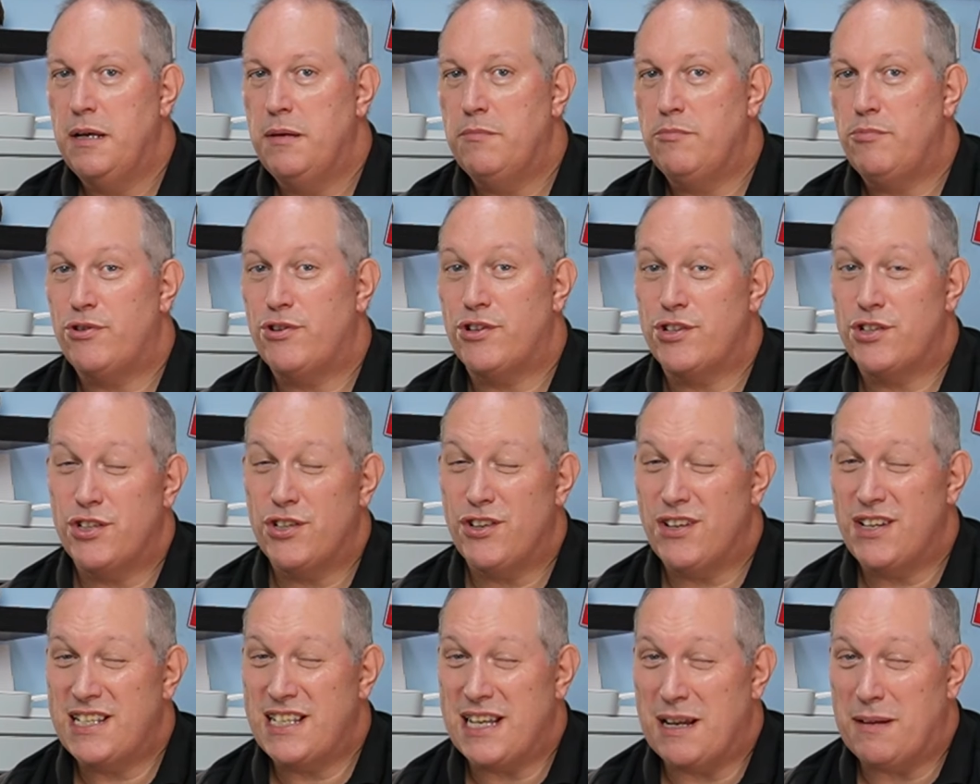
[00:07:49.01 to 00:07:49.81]

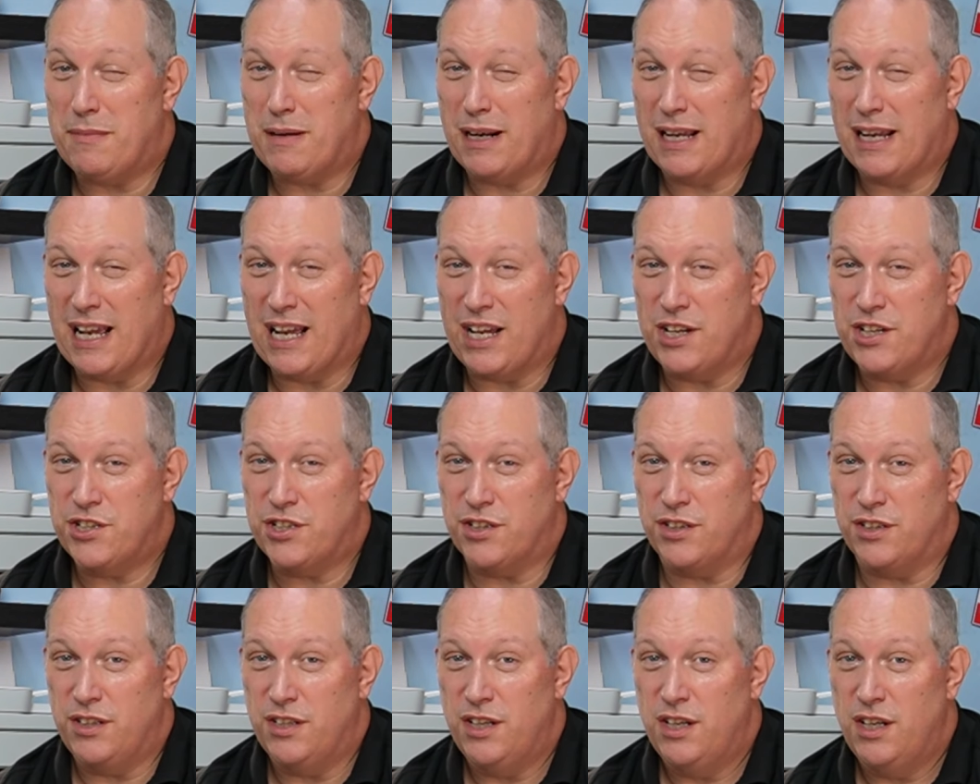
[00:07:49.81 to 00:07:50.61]
precise
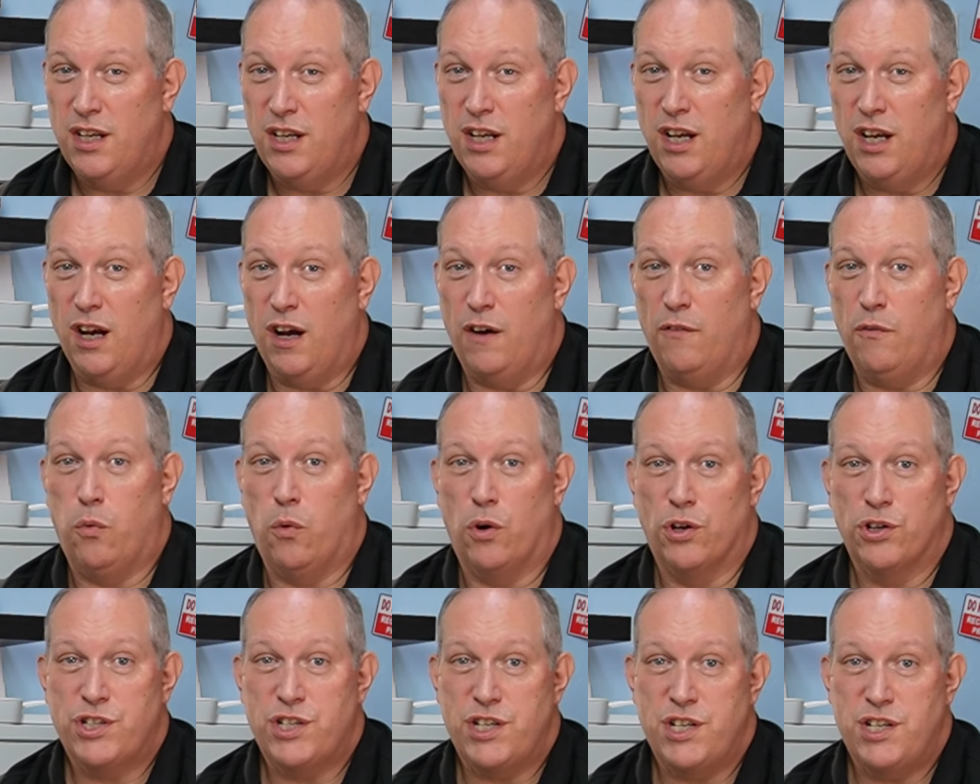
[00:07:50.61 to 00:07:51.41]
application of
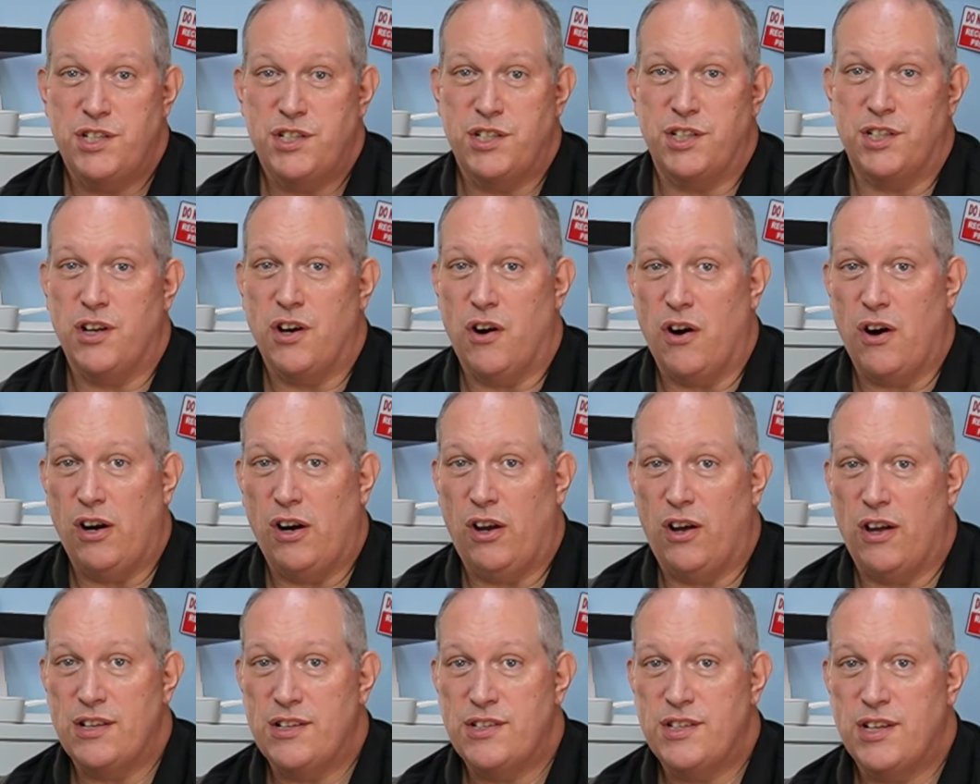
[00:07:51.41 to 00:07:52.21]
washes and
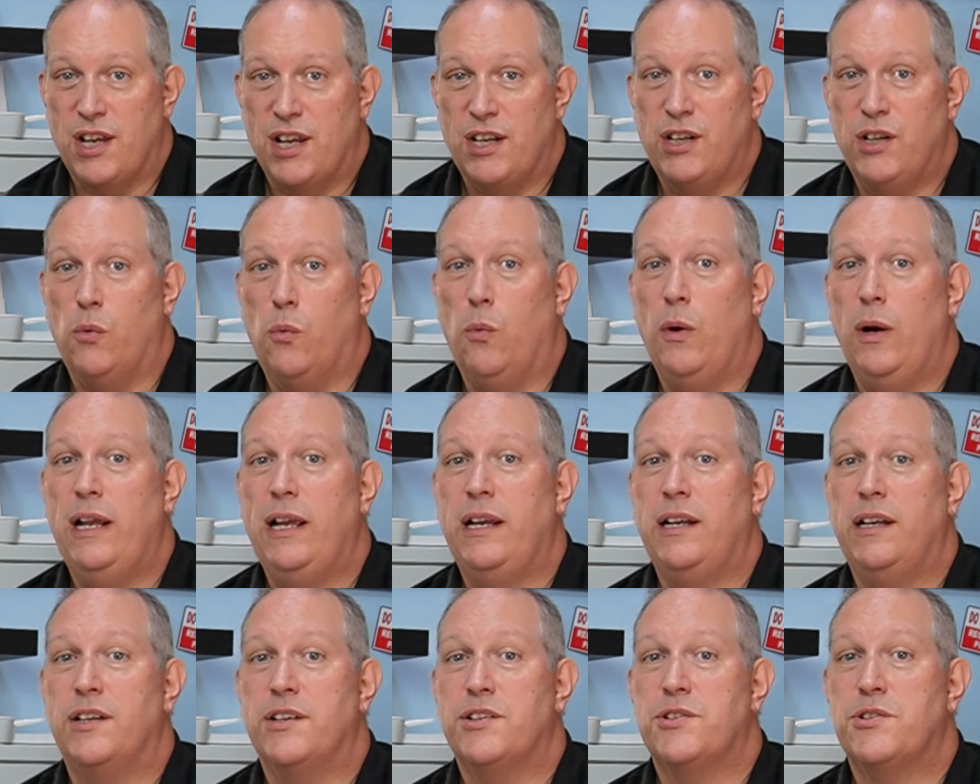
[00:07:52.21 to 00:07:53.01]
highlights, and a
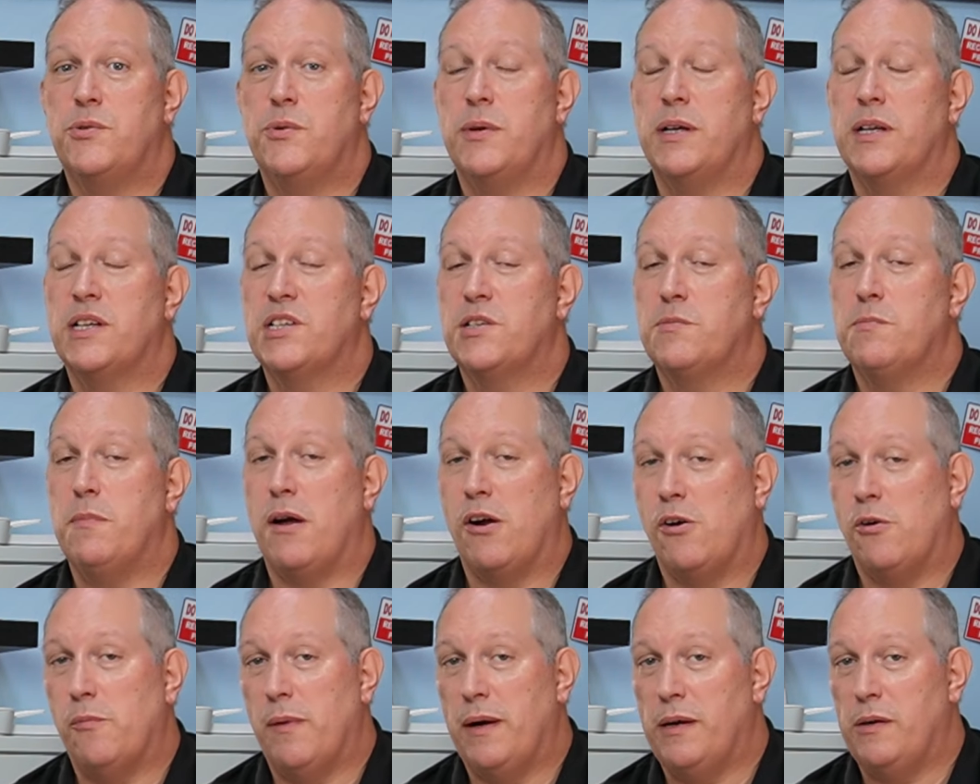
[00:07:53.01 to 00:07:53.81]
willingness to
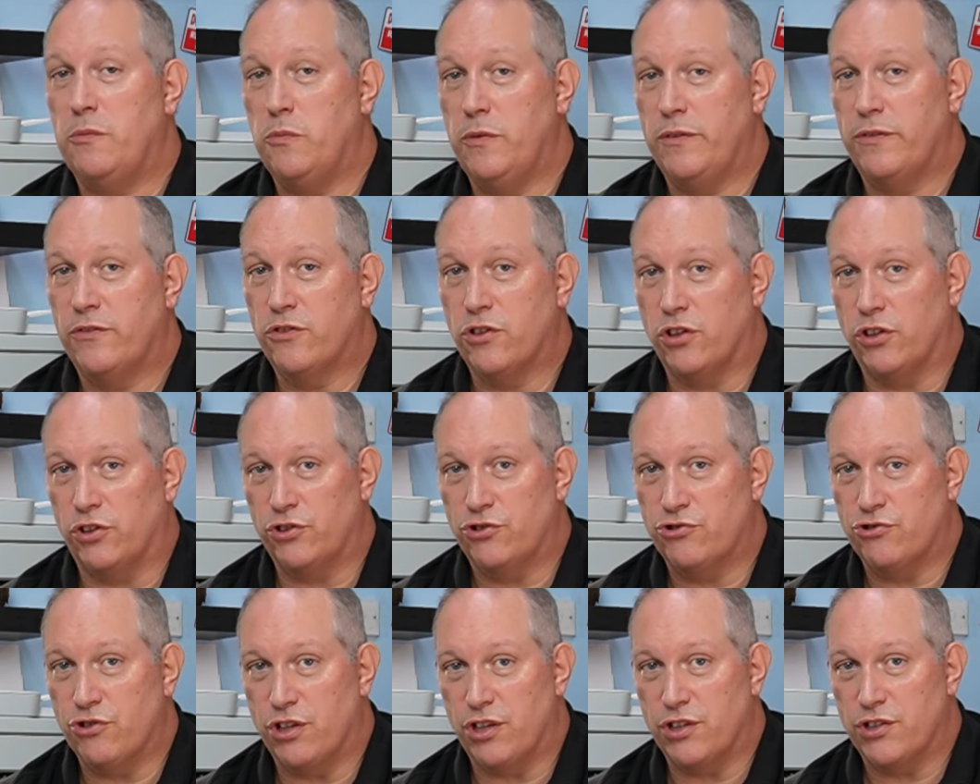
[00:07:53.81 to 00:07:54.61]
experiment with
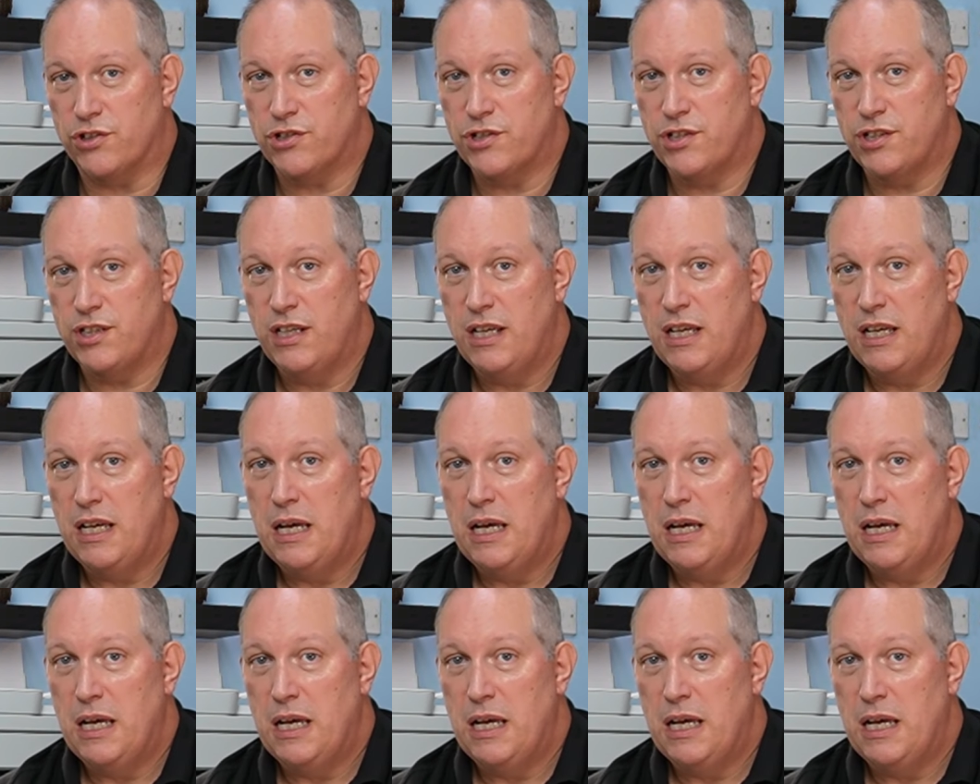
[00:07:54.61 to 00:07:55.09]
contrast.